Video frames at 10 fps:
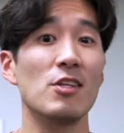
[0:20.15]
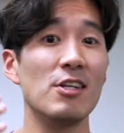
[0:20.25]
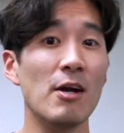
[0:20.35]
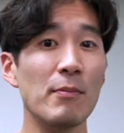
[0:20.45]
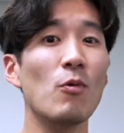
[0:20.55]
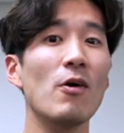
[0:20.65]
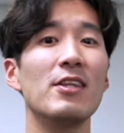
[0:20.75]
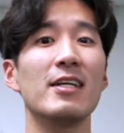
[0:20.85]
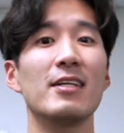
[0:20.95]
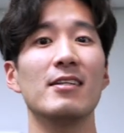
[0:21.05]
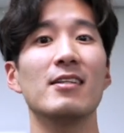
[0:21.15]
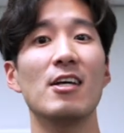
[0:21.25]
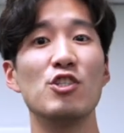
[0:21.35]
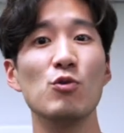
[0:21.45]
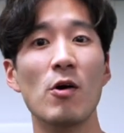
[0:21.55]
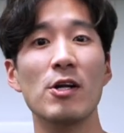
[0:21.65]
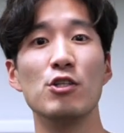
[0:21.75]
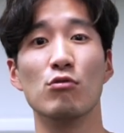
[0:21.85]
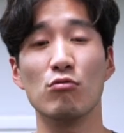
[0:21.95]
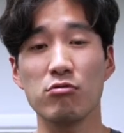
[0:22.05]
the number one thing that you want to
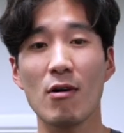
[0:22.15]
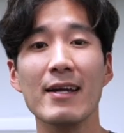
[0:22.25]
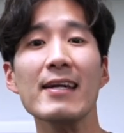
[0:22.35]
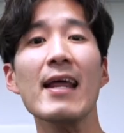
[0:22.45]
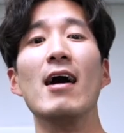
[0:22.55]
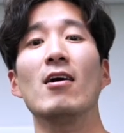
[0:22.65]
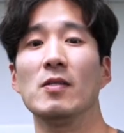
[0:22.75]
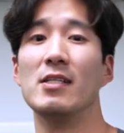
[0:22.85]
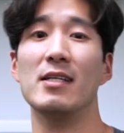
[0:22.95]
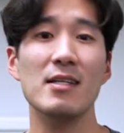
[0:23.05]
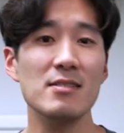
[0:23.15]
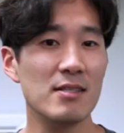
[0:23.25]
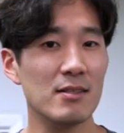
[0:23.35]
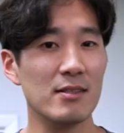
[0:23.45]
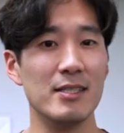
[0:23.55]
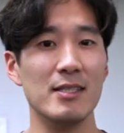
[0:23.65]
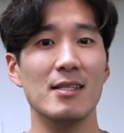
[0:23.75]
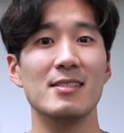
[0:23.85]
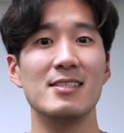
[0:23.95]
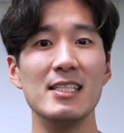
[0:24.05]
do right now to
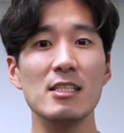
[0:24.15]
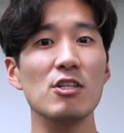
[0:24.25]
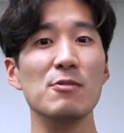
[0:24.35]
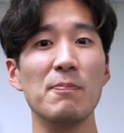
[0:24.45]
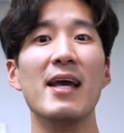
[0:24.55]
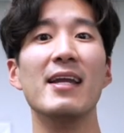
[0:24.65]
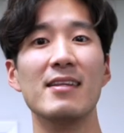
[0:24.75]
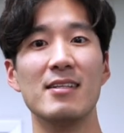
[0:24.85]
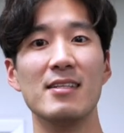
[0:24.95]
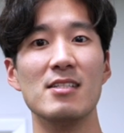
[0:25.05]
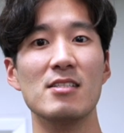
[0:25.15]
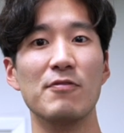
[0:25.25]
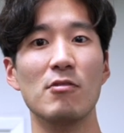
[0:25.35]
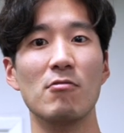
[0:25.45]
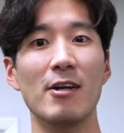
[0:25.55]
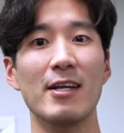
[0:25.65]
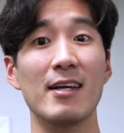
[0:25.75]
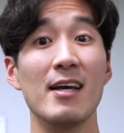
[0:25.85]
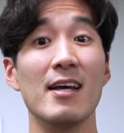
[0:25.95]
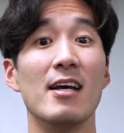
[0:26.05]
instantly decrease pain at the knees if you're
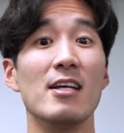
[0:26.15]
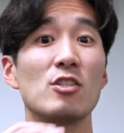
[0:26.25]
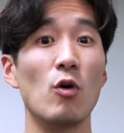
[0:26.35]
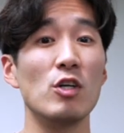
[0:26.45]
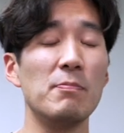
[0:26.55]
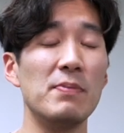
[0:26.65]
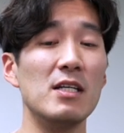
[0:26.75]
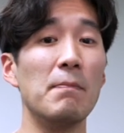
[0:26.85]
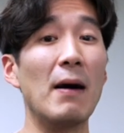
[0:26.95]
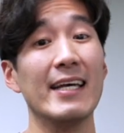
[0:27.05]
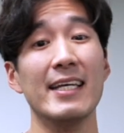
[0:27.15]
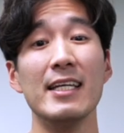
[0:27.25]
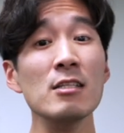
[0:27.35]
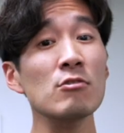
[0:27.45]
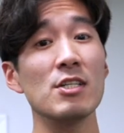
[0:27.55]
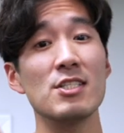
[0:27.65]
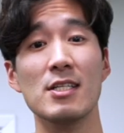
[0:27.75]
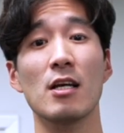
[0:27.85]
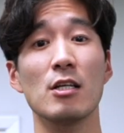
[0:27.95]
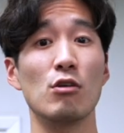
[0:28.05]
running is going to be by
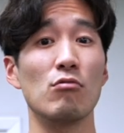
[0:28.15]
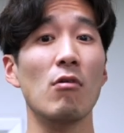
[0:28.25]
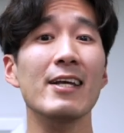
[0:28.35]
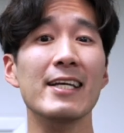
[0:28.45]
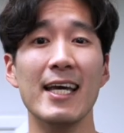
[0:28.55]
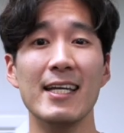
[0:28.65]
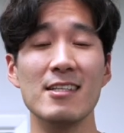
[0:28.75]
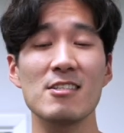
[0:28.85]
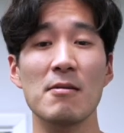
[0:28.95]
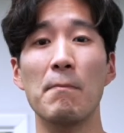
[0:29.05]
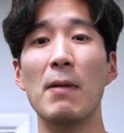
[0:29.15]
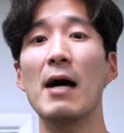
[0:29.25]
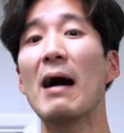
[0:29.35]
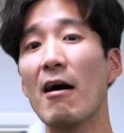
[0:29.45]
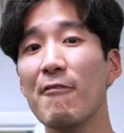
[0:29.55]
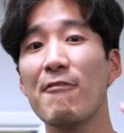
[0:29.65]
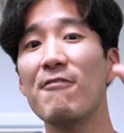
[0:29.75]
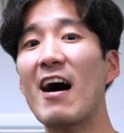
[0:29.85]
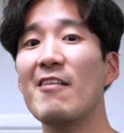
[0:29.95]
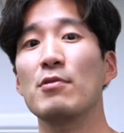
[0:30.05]
increasing your running cadence by about
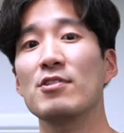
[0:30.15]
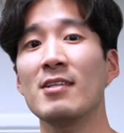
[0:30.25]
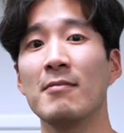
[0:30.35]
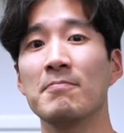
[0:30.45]
5%.